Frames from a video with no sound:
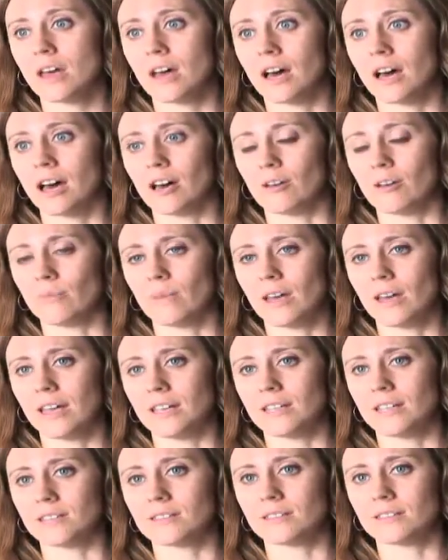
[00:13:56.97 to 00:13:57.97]
and
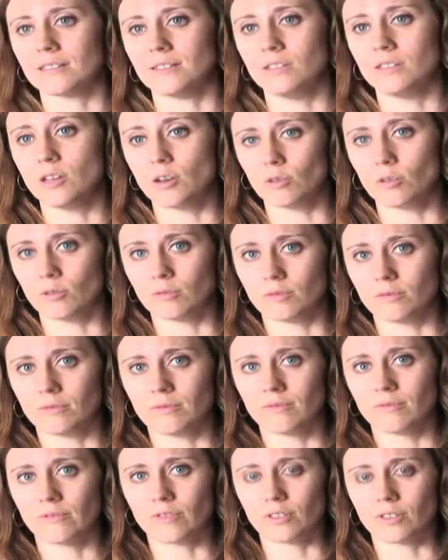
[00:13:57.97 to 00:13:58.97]
is known
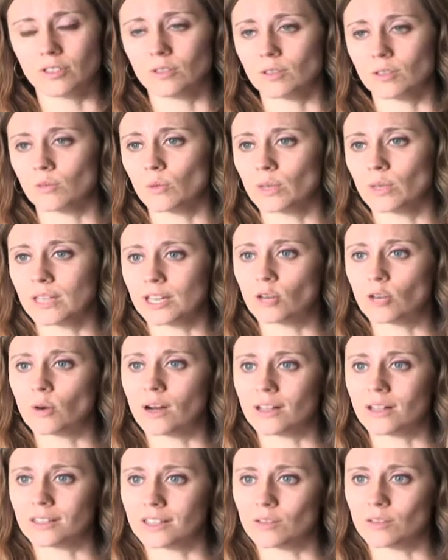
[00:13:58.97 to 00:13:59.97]
for doing really
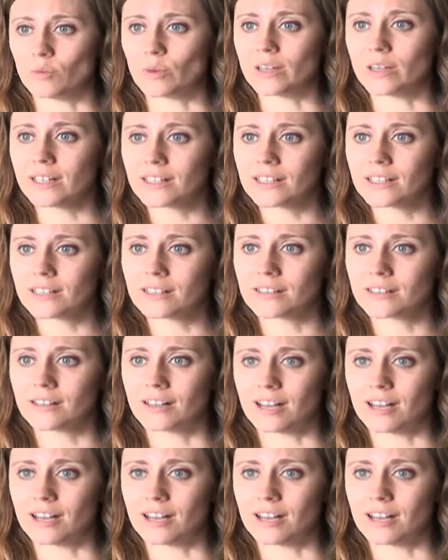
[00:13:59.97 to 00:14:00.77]
quality work,